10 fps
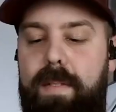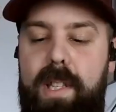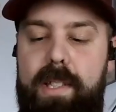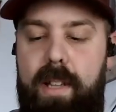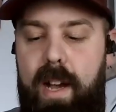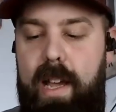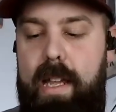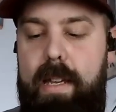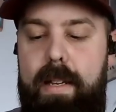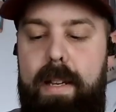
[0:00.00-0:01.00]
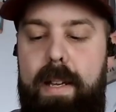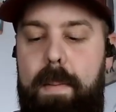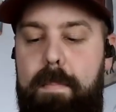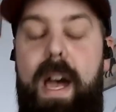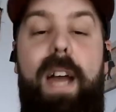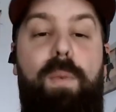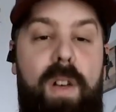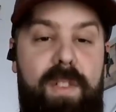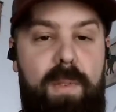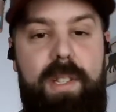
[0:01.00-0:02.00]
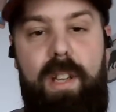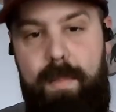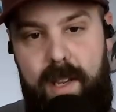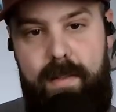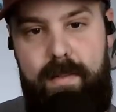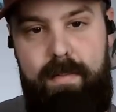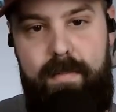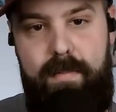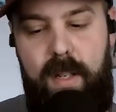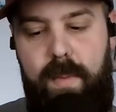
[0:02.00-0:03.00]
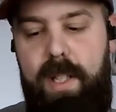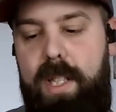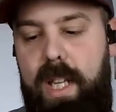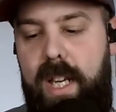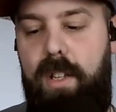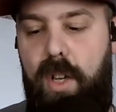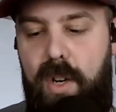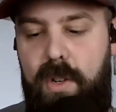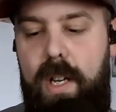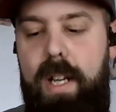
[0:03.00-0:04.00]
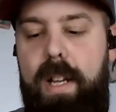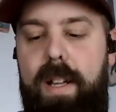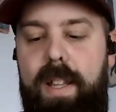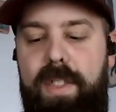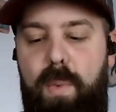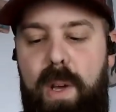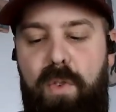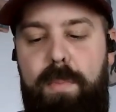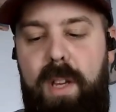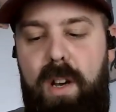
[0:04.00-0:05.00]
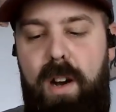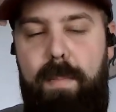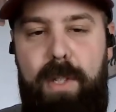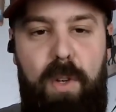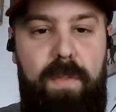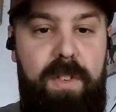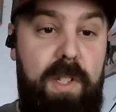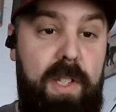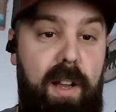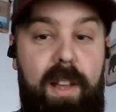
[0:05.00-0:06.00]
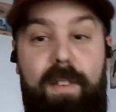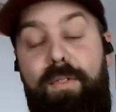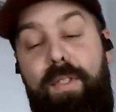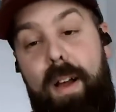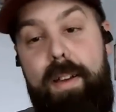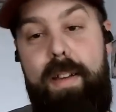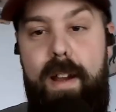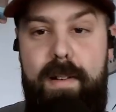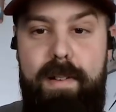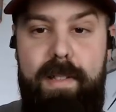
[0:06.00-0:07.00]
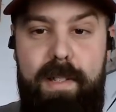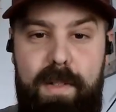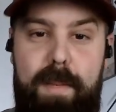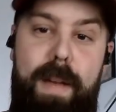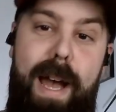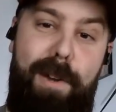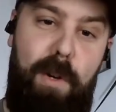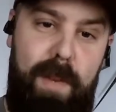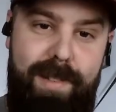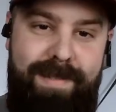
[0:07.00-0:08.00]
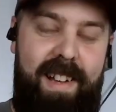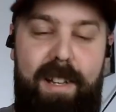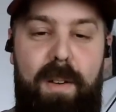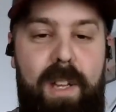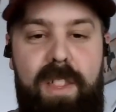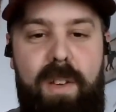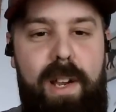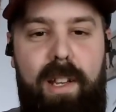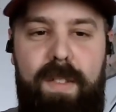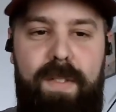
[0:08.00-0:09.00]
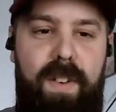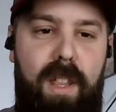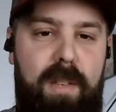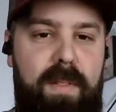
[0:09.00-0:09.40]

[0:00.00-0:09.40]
the sky, bad weather was coming. But if it stayed low, the weather would be calm. So if you saw like flying herons, it was a bad omen. I don't know. Either way, I like to follow them